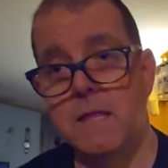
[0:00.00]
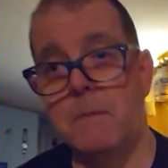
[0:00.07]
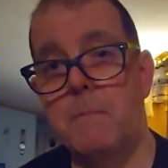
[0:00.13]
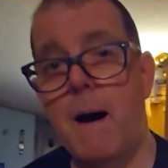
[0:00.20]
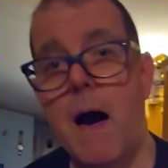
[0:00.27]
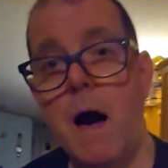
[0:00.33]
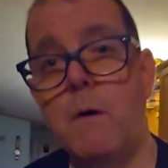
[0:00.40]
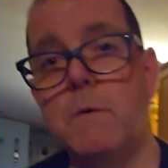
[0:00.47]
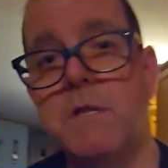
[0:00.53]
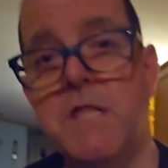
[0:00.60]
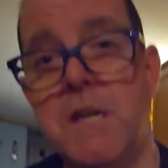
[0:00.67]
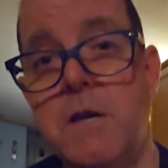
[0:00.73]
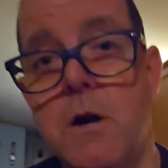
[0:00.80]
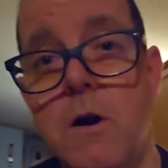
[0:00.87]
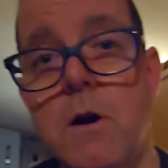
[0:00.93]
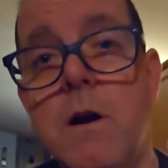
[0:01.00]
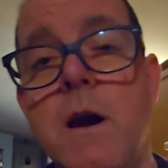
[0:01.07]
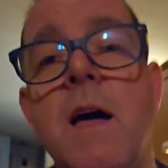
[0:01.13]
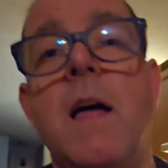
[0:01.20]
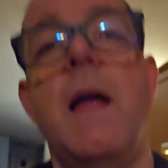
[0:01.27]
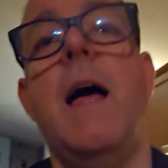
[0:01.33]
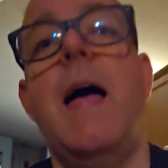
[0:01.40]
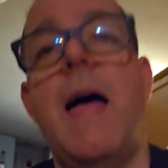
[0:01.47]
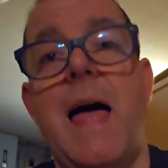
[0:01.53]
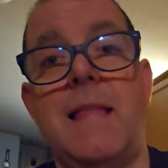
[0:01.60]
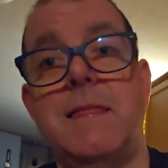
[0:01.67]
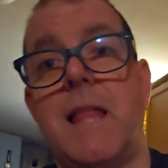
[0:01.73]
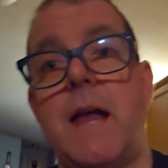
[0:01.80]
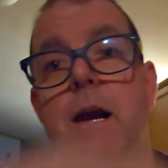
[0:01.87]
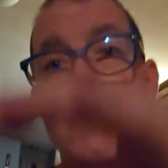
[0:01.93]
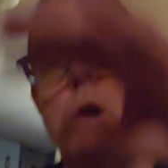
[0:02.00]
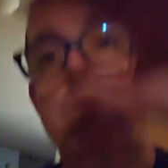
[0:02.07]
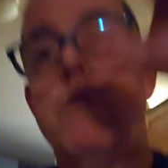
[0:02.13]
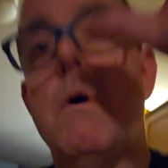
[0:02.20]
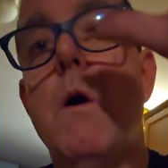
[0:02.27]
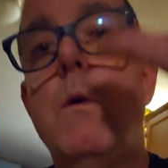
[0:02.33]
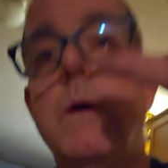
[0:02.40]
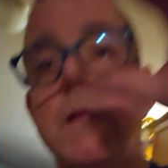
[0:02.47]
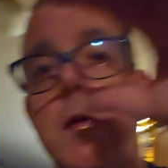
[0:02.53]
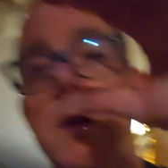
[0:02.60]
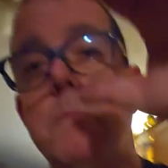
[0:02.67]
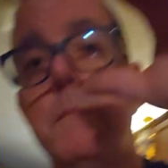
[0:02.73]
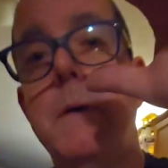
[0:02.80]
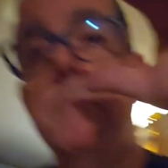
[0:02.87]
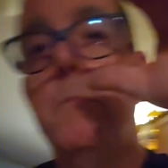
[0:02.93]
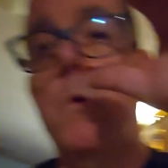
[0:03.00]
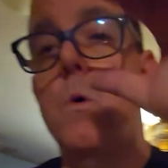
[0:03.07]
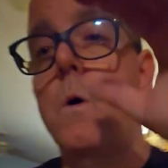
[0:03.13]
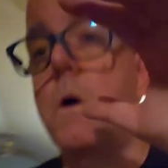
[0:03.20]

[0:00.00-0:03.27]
in the pot with the dirt and let it grow a little bit